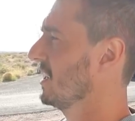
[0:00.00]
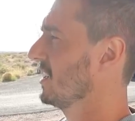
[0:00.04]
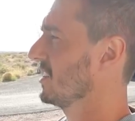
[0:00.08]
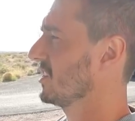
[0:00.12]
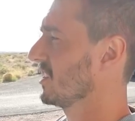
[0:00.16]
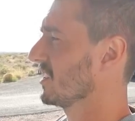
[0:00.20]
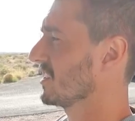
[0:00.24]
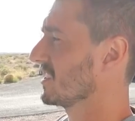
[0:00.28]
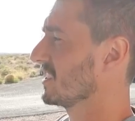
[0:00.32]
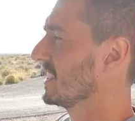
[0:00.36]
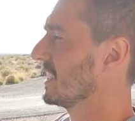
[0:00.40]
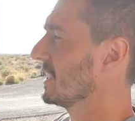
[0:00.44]

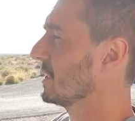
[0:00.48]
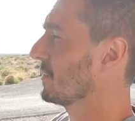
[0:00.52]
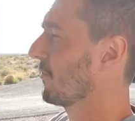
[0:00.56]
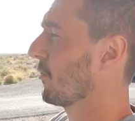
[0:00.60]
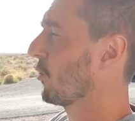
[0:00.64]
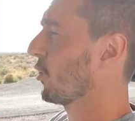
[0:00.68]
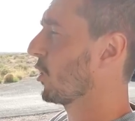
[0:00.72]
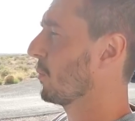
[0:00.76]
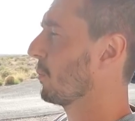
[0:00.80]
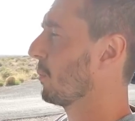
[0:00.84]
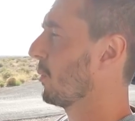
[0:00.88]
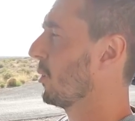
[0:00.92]
Just these
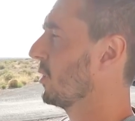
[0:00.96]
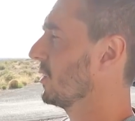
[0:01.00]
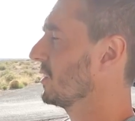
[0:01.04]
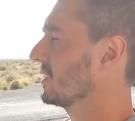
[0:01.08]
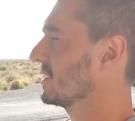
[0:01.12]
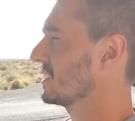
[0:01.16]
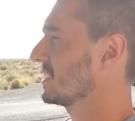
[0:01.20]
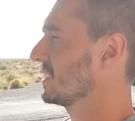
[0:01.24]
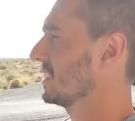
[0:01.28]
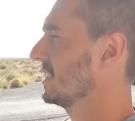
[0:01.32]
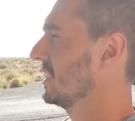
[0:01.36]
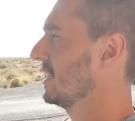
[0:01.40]
4
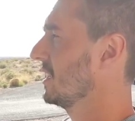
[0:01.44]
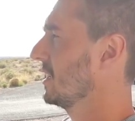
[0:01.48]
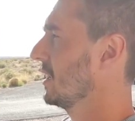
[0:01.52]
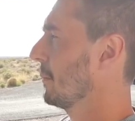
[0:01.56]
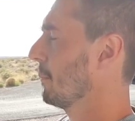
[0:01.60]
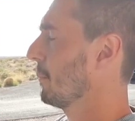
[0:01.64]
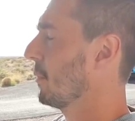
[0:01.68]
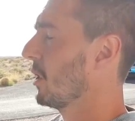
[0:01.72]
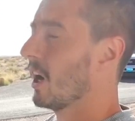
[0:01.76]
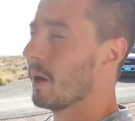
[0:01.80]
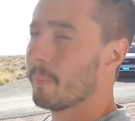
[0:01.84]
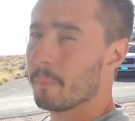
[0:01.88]
bolts,
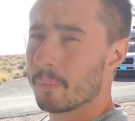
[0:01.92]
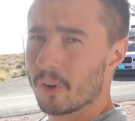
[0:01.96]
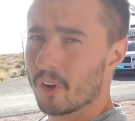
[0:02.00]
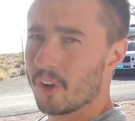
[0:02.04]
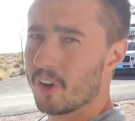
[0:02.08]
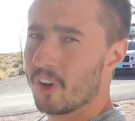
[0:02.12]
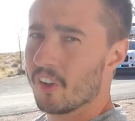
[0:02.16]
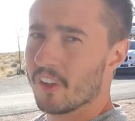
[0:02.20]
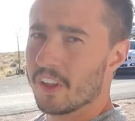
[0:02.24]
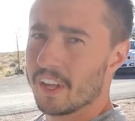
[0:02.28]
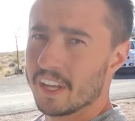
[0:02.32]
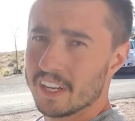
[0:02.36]
pop it
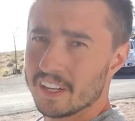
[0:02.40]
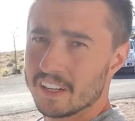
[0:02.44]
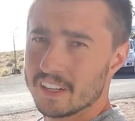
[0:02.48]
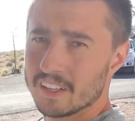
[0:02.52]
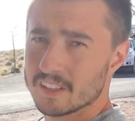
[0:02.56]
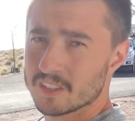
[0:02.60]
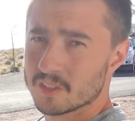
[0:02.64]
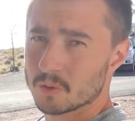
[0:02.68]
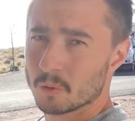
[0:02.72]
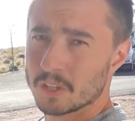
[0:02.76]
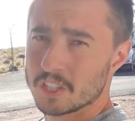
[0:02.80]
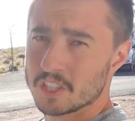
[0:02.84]
all in,
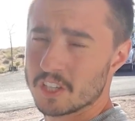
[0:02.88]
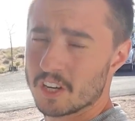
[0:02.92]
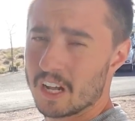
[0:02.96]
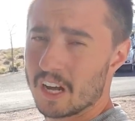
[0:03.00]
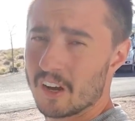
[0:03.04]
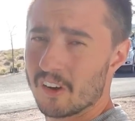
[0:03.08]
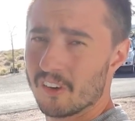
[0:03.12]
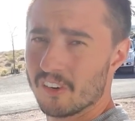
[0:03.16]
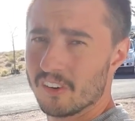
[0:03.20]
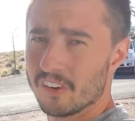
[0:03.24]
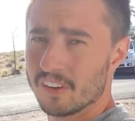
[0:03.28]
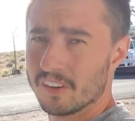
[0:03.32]
switch it
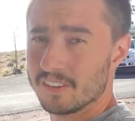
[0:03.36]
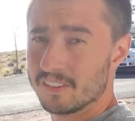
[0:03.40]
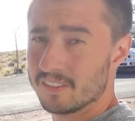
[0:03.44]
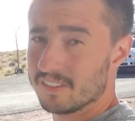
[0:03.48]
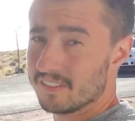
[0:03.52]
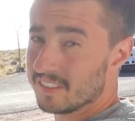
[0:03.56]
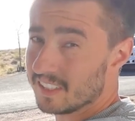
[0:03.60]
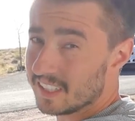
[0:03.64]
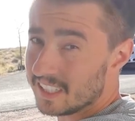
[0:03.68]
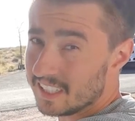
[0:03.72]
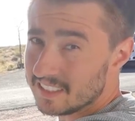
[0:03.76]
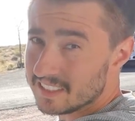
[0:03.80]
out.
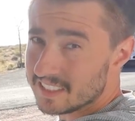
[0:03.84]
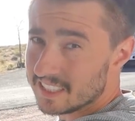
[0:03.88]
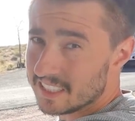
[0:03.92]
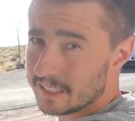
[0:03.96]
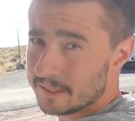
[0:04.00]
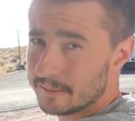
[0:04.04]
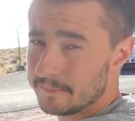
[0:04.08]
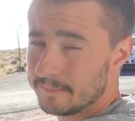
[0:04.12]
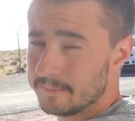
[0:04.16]
Easy.